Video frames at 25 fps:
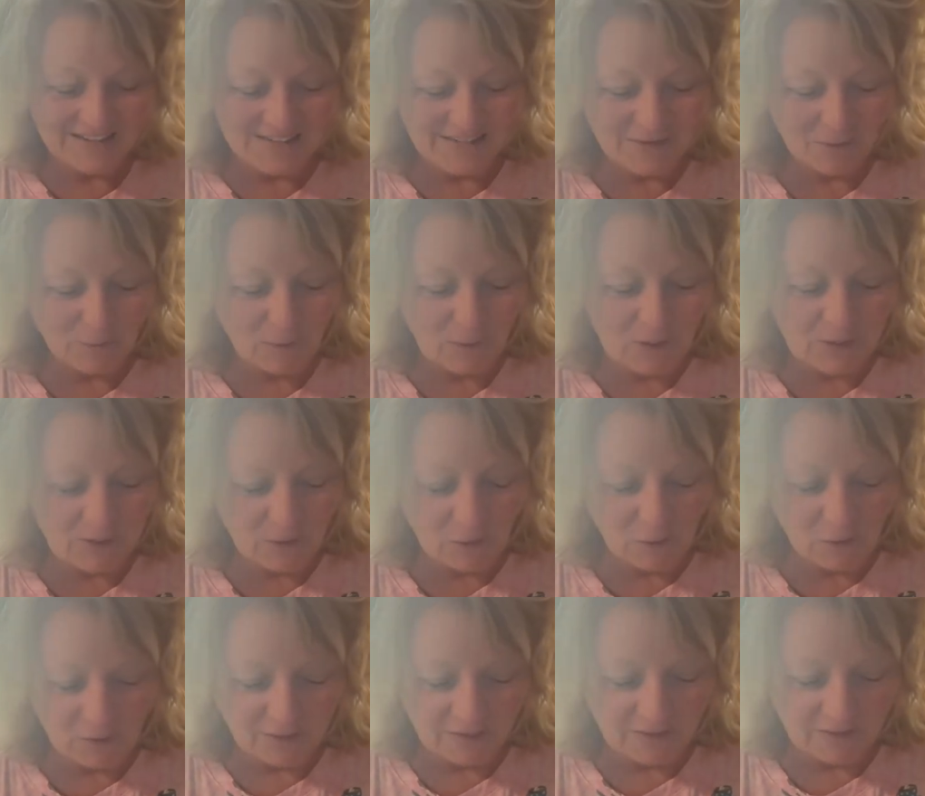So
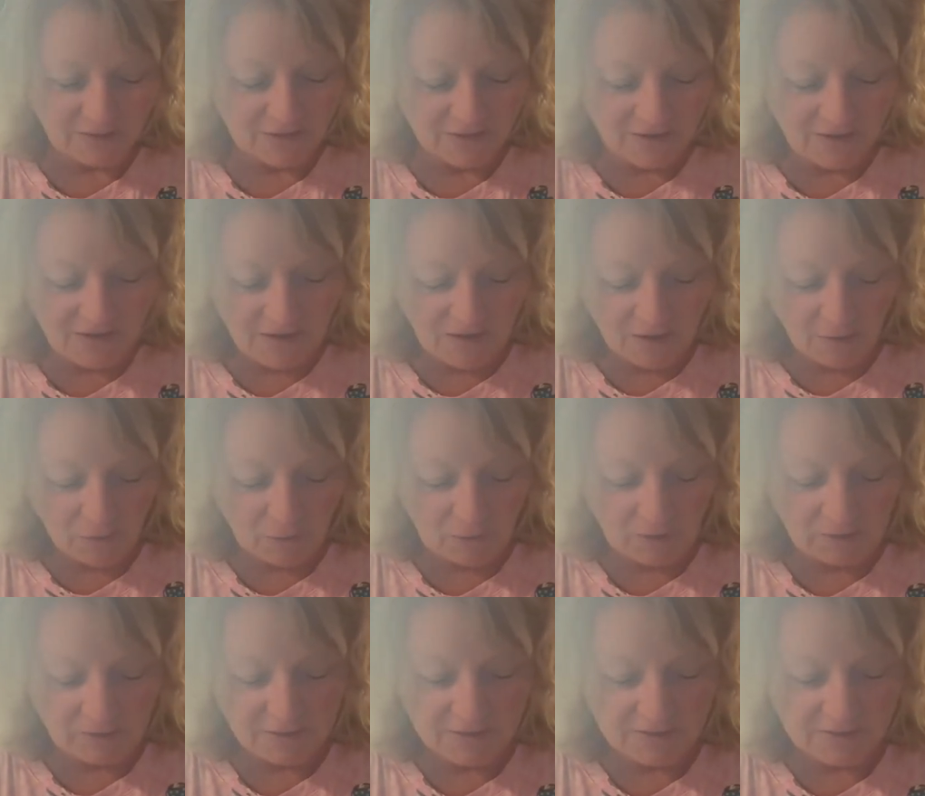
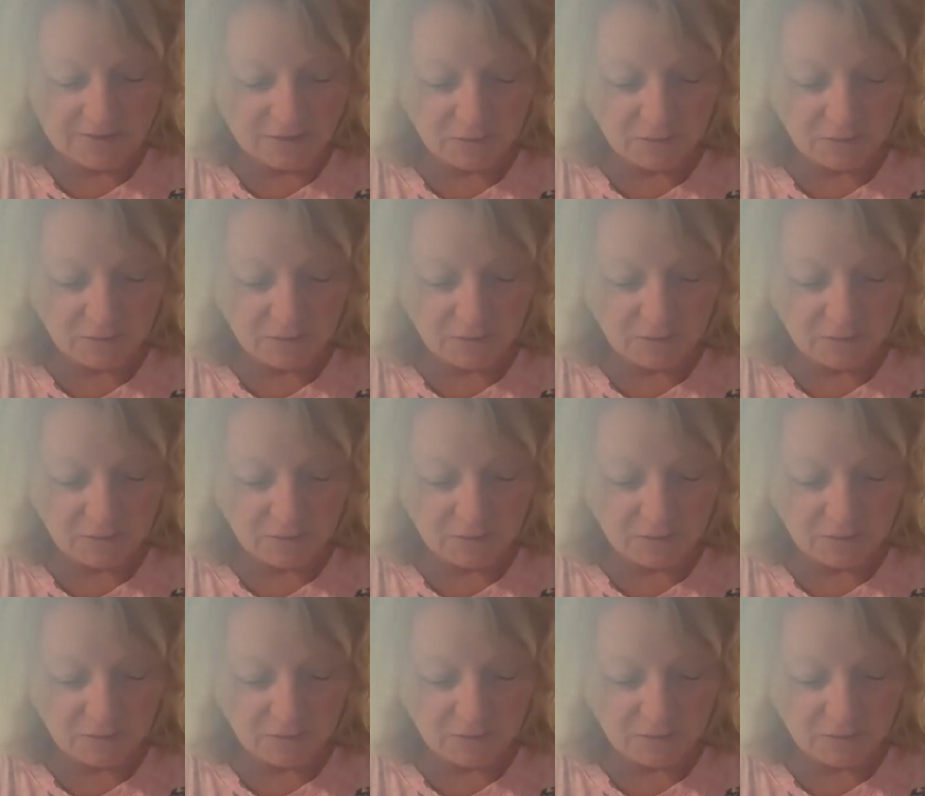we're just